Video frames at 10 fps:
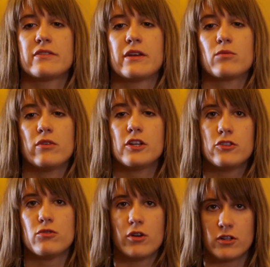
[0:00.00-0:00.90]
that they really
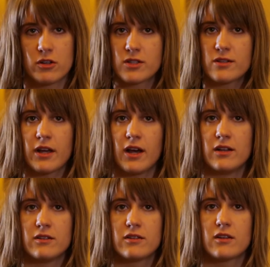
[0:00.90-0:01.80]
do
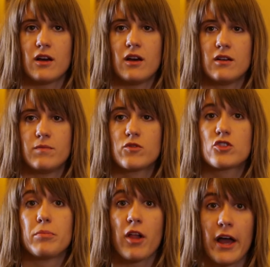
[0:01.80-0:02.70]
understand
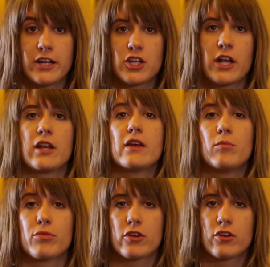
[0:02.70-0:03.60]
supply chain
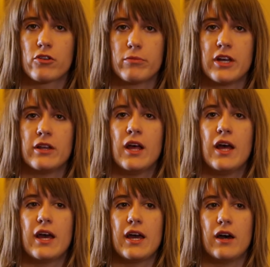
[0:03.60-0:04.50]
and procurement
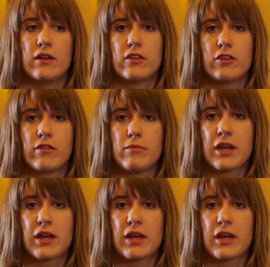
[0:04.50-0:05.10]
and the